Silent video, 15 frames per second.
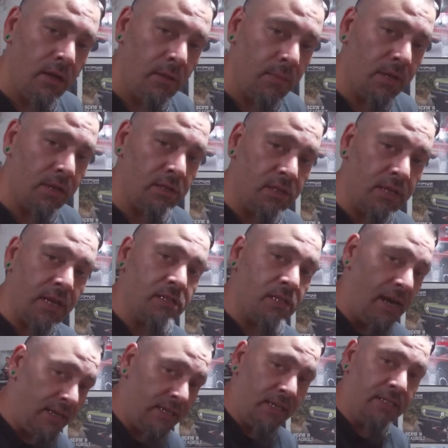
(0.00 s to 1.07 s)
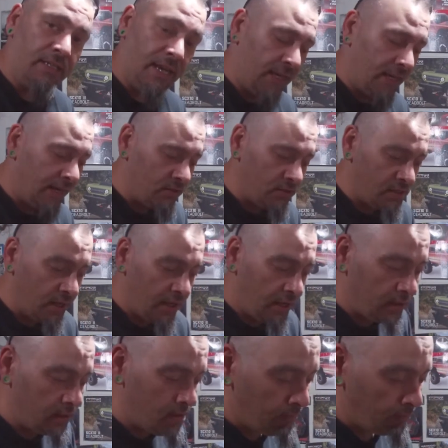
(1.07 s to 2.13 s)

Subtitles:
because yes, I did take it outside